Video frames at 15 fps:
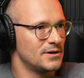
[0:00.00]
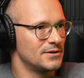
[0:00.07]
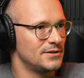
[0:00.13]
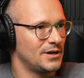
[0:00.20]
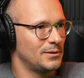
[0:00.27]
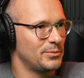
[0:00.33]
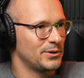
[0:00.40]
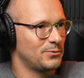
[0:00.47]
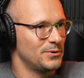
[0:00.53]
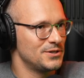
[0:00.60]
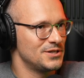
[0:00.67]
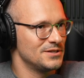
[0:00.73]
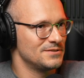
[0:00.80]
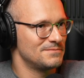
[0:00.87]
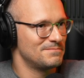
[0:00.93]
topic,
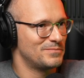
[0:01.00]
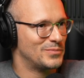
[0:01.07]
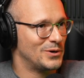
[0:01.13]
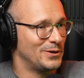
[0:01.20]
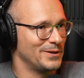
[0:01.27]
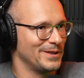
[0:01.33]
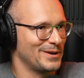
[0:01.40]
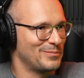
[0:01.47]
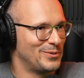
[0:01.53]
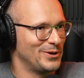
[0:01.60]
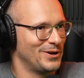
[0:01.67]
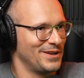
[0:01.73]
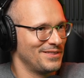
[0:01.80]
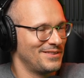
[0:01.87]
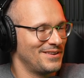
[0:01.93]
which is probably like
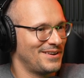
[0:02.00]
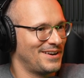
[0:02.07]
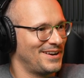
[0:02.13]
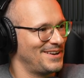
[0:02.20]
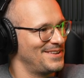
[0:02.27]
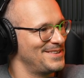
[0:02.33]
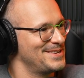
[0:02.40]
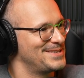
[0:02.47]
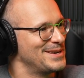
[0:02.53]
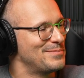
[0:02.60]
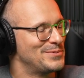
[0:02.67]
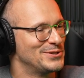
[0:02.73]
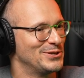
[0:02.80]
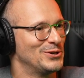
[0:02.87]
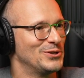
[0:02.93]
beyond uh, this
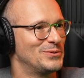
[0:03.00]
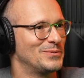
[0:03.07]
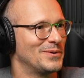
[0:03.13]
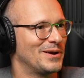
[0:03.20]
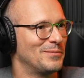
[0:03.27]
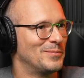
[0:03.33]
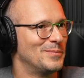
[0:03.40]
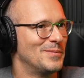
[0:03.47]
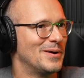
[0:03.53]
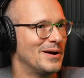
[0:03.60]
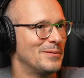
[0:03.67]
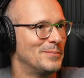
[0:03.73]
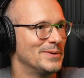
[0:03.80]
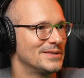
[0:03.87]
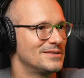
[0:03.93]
episode. Yeah. Uh, uh,
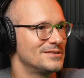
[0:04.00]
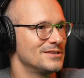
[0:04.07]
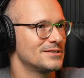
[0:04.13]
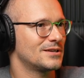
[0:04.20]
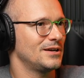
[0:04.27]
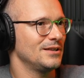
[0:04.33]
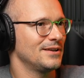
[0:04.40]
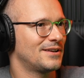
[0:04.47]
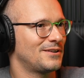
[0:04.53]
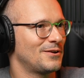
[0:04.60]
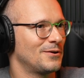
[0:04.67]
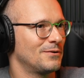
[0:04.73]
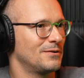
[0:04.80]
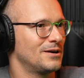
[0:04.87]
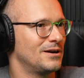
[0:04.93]
but just kind of like, you
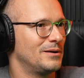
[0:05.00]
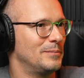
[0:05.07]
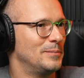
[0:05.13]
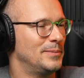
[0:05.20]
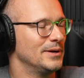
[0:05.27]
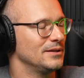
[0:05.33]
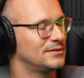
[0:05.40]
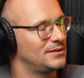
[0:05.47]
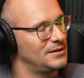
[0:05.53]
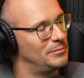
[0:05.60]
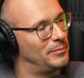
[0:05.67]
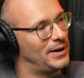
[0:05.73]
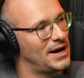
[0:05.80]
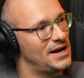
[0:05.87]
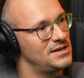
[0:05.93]
know, uh, built in
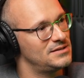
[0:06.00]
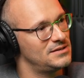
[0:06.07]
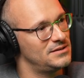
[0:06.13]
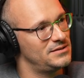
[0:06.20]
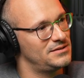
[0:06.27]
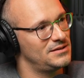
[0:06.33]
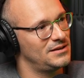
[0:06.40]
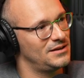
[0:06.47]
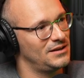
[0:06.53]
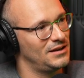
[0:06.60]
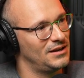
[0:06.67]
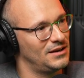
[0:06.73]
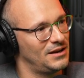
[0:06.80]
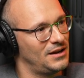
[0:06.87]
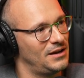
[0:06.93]
biases
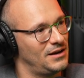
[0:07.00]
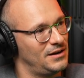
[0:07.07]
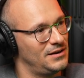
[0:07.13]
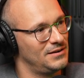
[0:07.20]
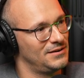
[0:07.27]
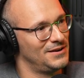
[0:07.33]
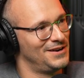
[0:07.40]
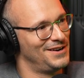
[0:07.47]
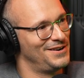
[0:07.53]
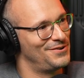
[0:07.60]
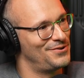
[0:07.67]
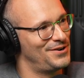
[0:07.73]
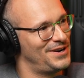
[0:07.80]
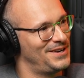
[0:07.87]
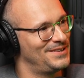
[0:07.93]
in AI.
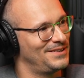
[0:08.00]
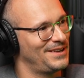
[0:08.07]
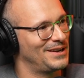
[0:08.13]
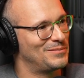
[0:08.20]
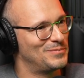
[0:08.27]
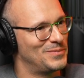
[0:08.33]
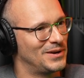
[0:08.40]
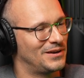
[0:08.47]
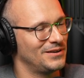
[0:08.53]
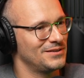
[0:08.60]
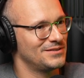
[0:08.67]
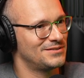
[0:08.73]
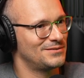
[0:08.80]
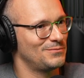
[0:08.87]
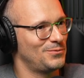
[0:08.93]
Right? Yes. Like
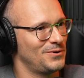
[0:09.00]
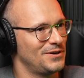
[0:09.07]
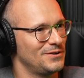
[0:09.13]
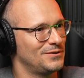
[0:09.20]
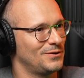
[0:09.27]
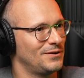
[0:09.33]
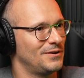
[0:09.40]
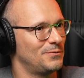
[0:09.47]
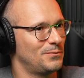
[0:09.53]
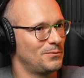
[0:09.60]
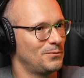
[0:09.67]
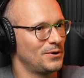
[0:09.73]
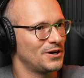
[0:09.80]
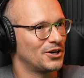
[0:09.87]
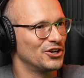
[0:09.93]
because we're
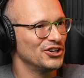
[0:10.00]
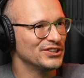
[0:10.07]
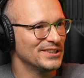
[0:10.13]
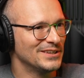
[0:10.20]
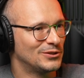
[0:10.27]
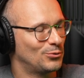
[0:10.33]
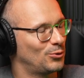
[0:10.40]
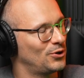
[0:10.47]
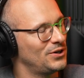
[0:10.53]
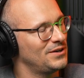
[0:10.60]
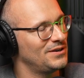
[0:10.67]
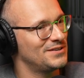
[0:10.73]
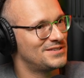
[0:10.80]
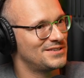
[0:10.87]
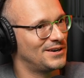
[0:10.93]
we're hurtling
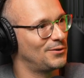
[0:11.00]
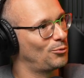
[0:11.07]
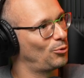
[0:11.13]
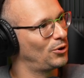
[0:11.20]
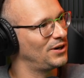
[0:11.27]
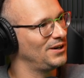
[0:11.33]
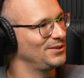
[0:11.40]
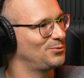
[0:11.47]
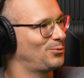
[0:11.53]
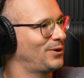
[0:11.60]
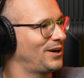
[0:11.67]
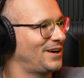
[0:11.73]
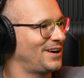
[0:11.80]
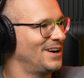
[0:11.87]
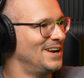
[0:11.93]
towards a world
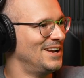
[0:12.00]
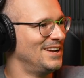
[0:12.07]
where